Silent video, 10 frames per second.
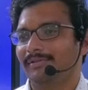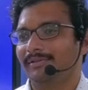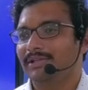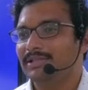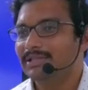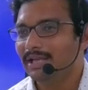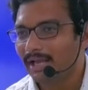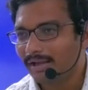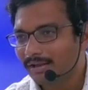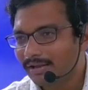This is
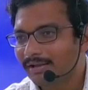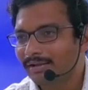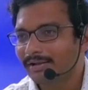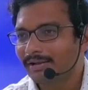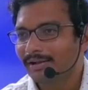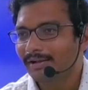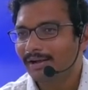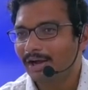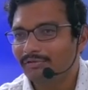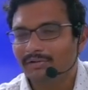AI.
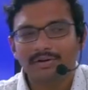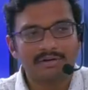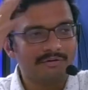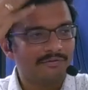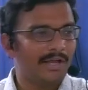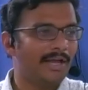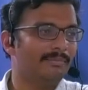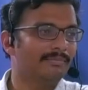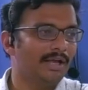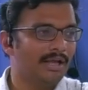However rough I
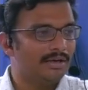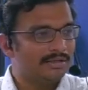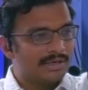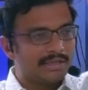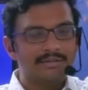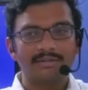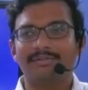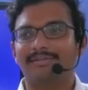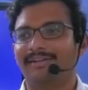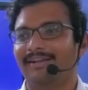am, hair is like
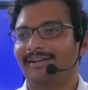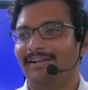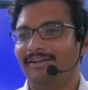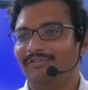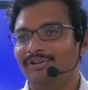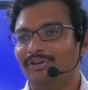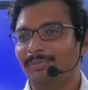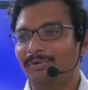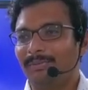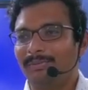this,
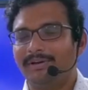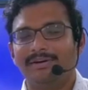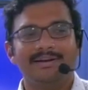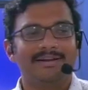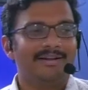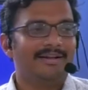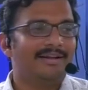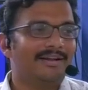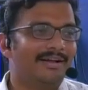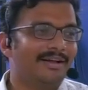without proper
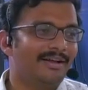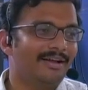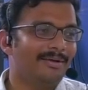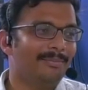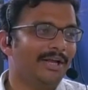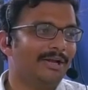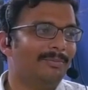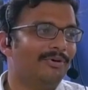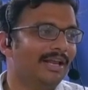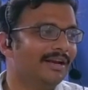
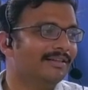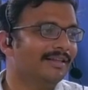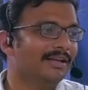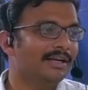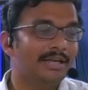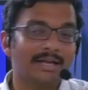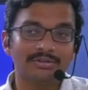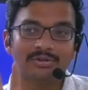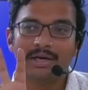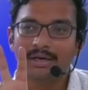makeup or anything. It has
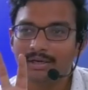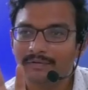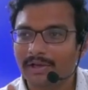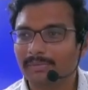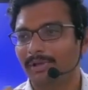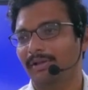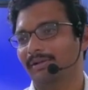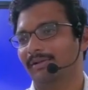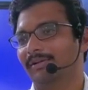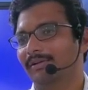to identify me
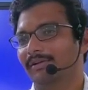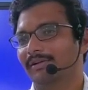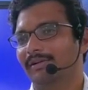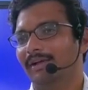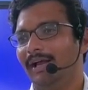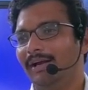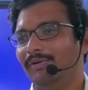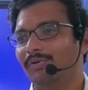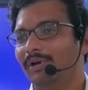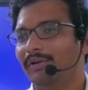and
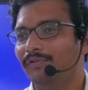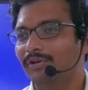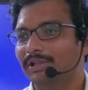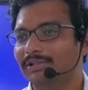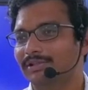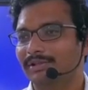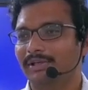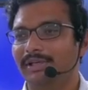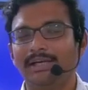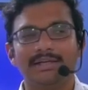only focus,
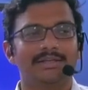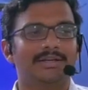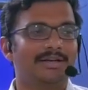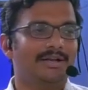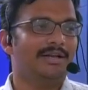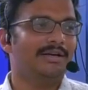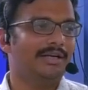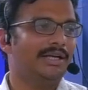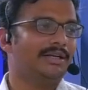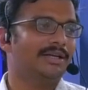deduct
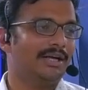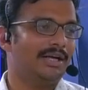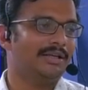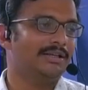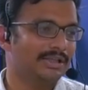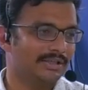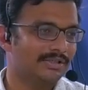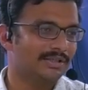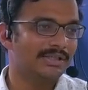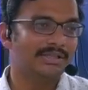other
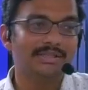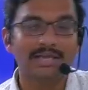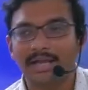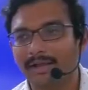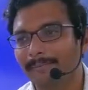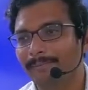things. This is AI.